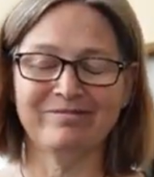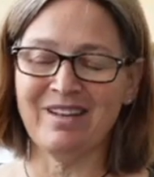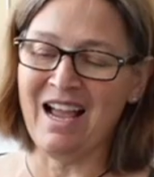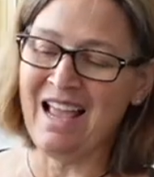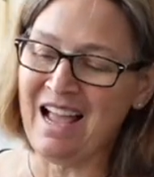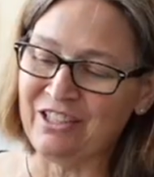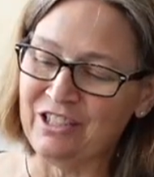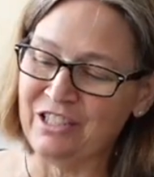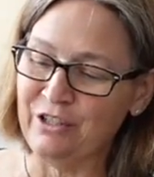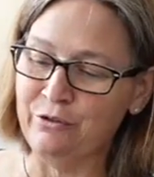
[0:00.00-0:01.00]
I
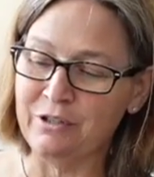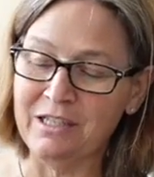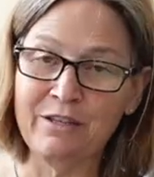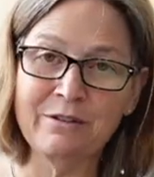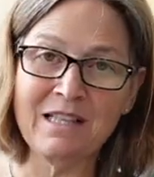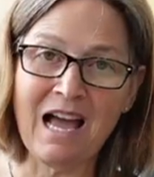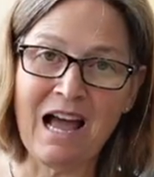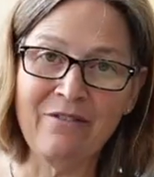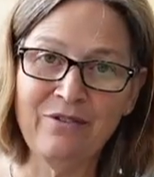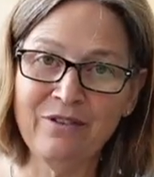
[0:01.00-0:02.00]
actually usually use the
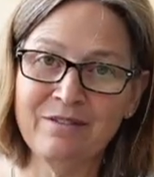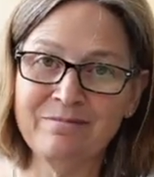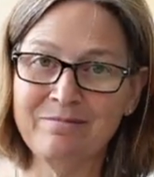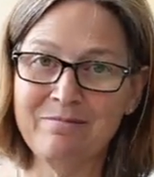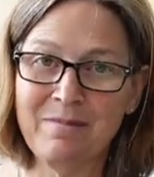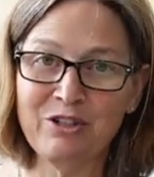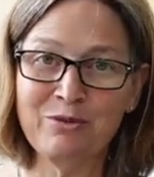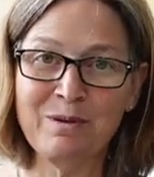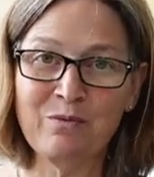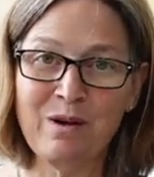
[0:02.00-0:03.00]
half
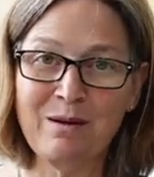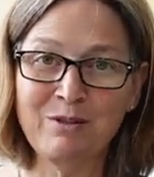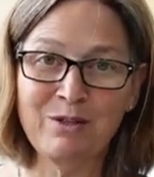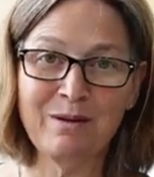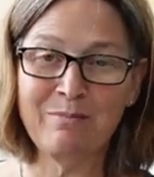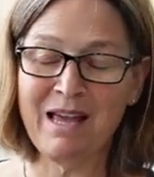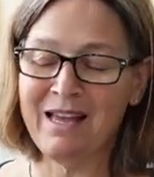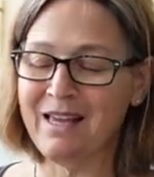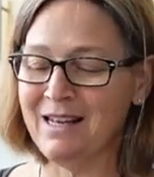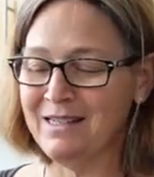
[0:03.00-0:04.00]
measurement when I'm doing
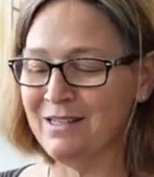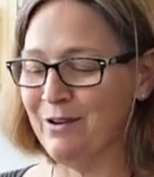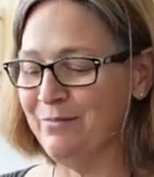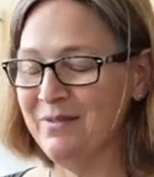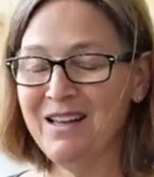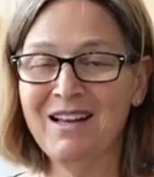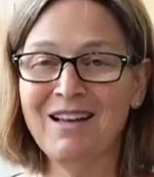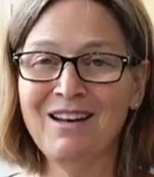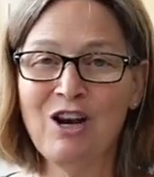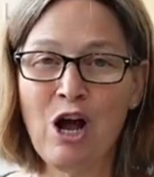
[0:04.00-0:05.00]
pancakes, so
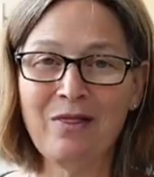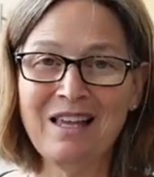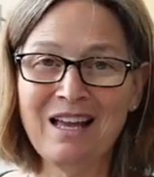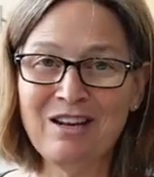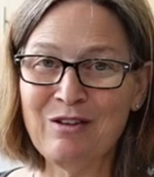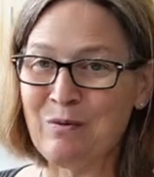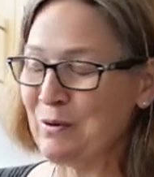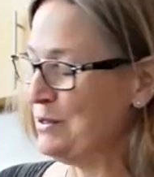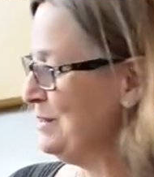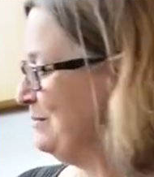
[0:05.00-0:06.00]
not the end of the world.